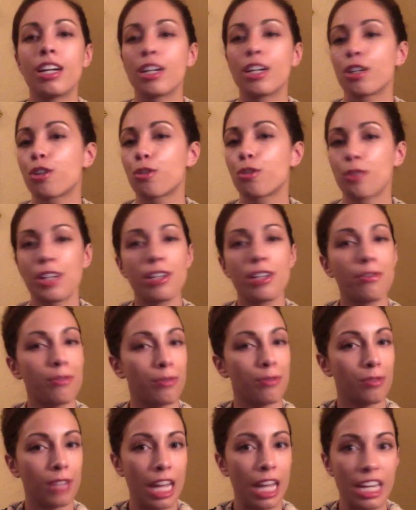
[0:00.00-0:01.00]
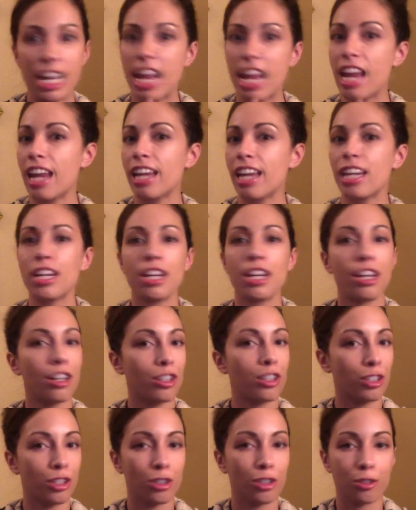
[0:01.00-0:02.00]
Grief, like any
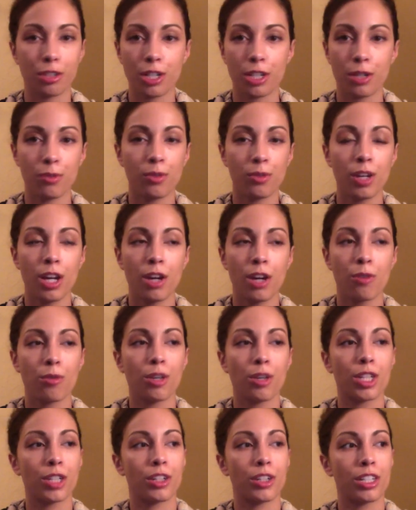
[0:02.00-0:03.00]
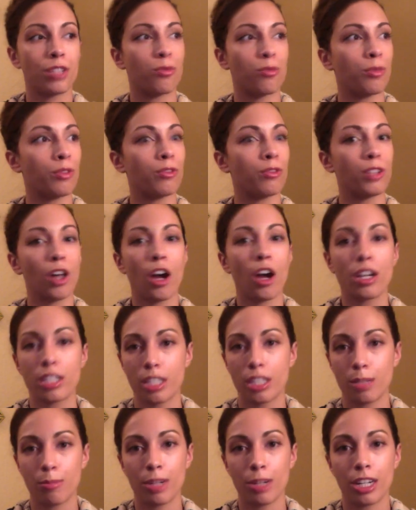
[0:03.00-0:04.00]
other grief, whether it's we've lost
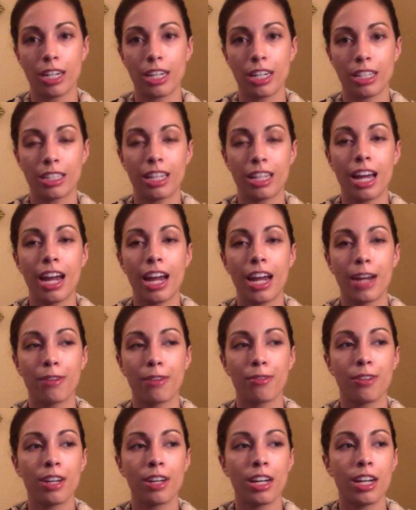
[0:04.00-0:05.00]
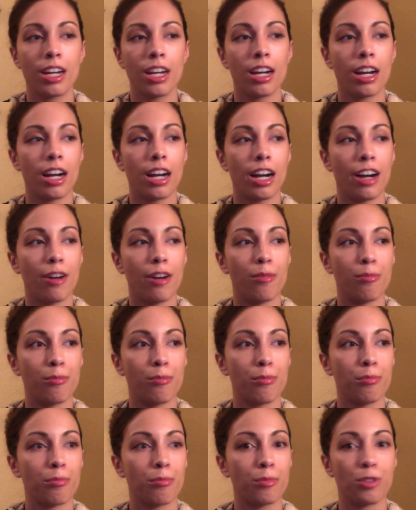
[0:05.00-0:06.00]
somebody in life,
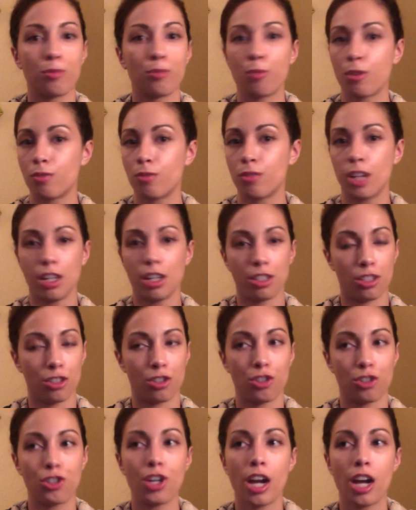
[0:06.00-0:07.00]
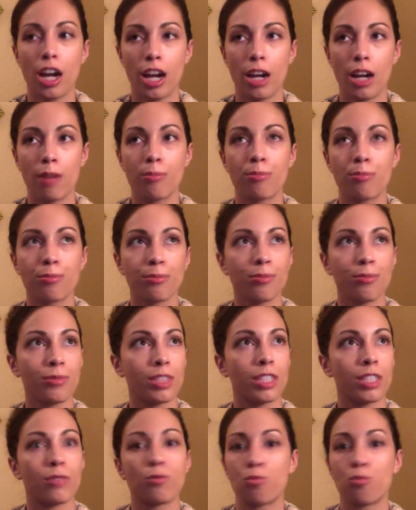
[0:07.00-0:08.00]
we've lost a job,
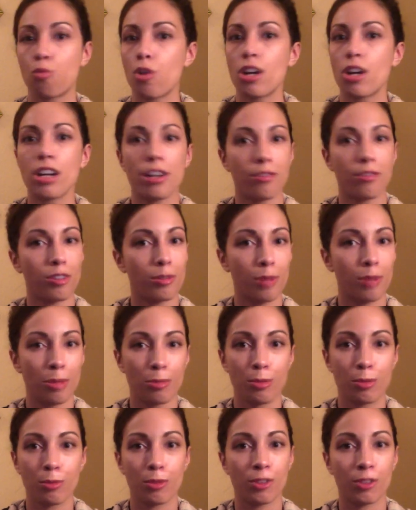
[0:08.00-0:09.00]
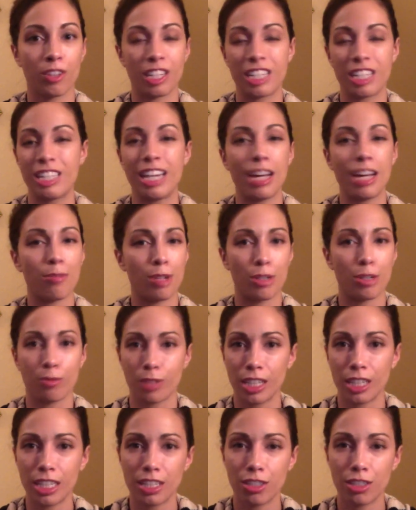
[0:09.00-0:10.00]
whatever it might be, we're feeling sad about a
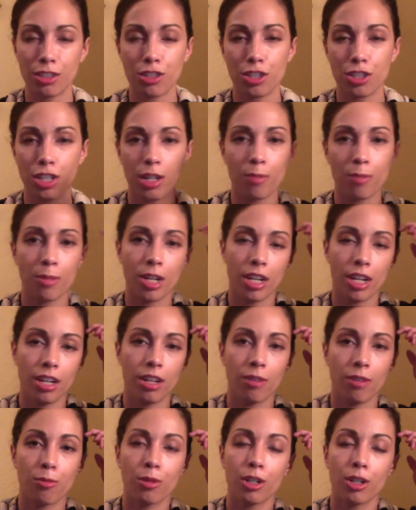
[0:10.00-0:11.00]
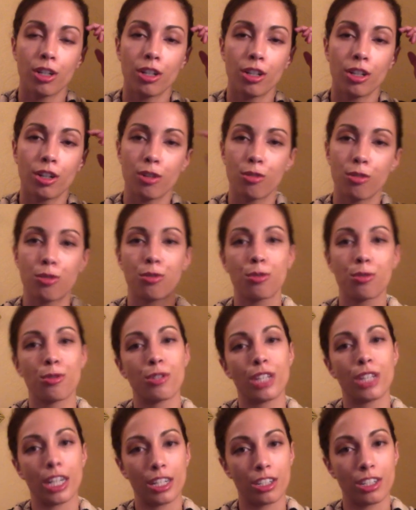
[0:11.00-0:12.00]
relationship, we're going to go through
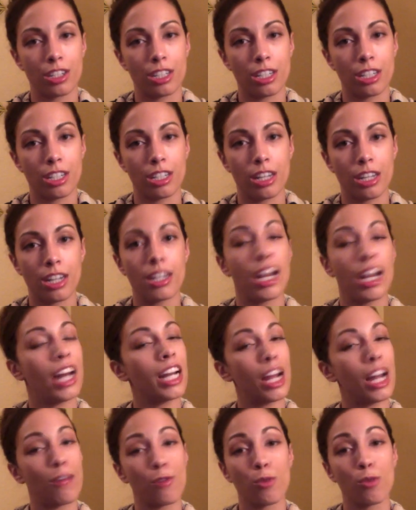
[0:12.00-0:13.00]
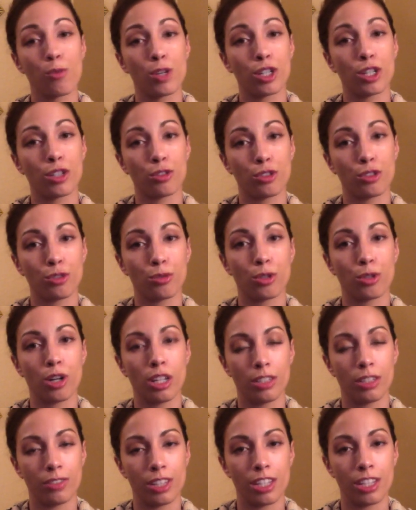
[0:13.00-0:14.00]
stages, and not everyone goes through
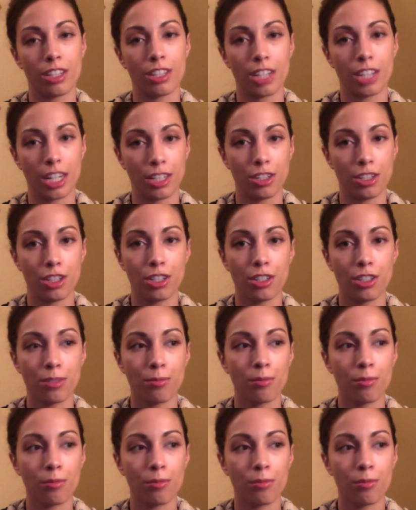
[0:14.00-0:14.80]
all of the stages.